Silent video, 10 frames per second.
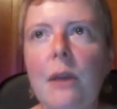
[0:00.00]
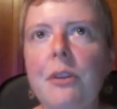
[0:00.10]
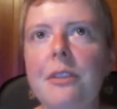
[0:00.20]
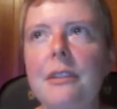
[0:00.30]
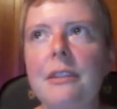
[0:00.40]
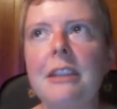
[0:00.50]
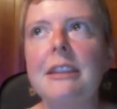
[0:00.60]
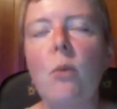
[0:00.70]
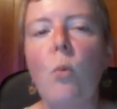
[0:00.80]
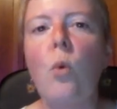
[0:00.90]
around that that
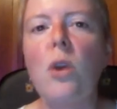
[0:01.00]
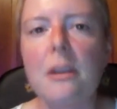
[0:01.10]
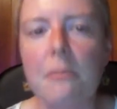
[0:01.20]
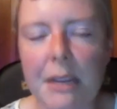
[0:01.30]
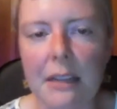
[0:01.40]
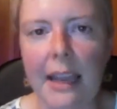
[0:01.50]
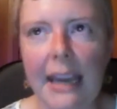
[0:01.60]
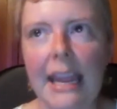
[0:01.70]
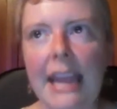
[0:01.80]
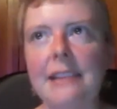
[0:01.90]
they wouldn't be
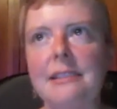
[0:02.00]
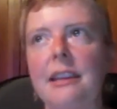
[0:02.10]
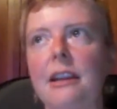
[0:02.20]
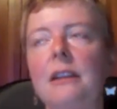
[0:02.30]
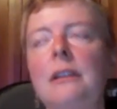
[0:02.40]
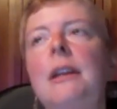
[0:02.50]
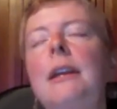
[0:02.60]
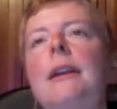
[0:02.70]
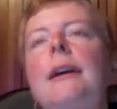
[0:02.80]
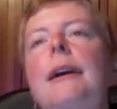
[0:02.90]
laying eggs there.
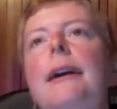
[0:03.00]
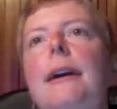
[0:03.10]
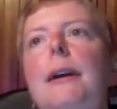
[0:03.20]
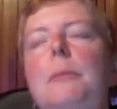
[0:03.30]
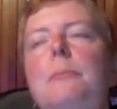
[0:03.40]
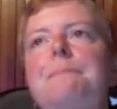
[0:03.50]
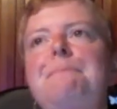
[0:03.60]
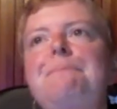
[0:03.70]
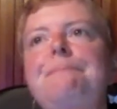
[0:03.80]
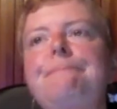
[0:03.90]
Um,
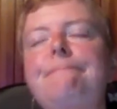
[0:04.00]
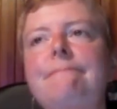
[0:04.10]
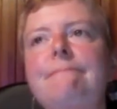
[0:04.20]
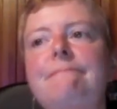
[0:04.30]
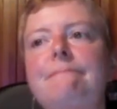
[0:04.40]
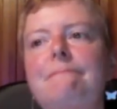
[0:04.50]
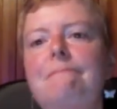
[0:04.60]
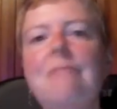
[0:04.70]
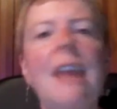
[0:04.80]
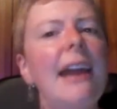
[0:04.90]

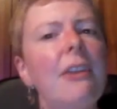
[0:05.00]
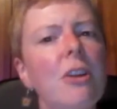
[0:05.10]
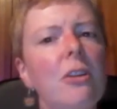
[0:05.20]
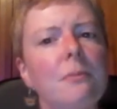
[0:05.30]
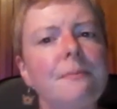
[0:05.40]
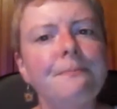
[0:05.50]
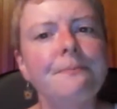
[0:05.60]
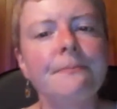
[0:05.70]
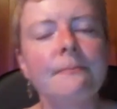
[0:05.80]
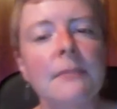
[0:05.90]
I don't know,
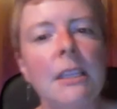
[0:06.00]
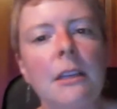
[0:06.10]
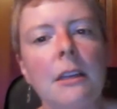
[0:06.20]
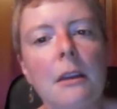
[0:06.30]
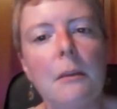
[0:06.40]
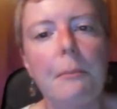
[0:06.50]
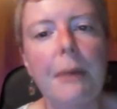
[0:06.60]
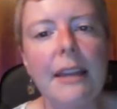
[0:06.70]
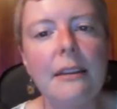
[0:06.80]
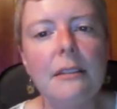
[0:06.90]

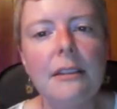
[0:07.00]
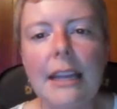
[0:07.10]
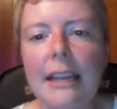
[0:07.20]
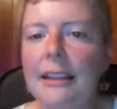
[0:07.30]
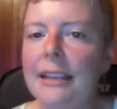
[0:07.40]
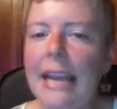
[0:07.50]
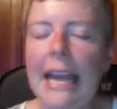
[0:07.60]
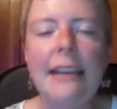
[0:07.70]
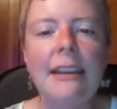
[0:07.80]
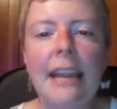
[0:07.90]
but
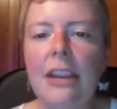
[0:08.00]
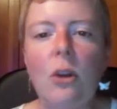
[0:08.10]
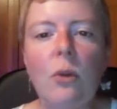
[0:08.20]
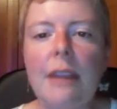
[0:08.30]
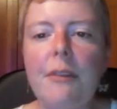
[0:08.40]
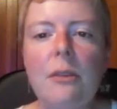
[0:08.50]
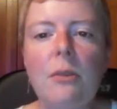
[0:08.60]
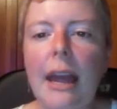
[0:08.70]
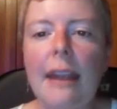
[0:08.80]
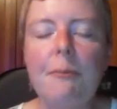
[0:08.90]
and you know
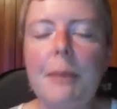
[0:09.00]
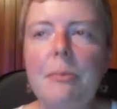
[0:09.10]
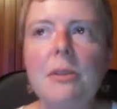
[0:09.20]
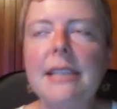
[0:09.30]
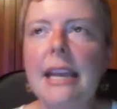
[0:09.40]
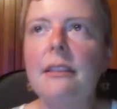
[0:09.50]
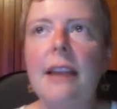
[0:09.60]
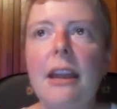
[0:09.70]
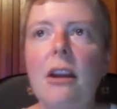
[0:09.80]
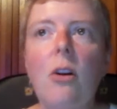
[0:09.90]
even I have people say
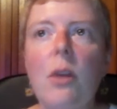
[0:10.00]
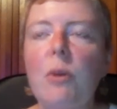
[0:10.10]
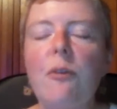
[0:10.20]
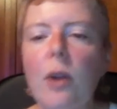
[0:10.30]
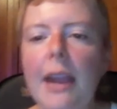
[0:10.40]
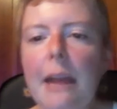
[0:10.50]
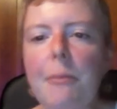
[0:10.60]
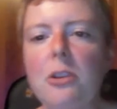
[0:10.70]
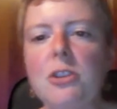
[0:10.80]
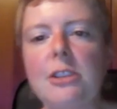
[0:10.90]
like, oh, there were four
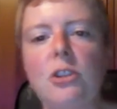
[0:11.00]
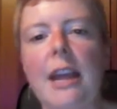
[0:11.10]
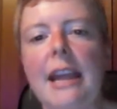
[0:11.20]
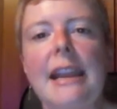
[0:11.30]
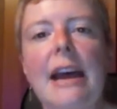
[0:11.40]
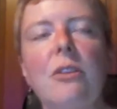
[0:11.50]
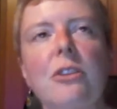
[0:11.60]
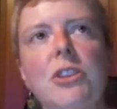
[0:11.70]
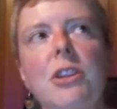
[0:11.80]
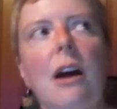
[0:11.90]
caterpillars yesterday and now
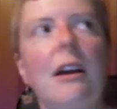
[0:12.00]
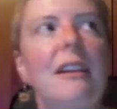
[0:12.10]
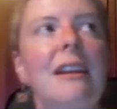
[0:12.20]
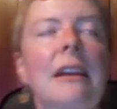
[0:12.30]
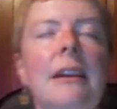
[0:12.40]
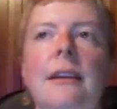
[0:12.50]
there's none.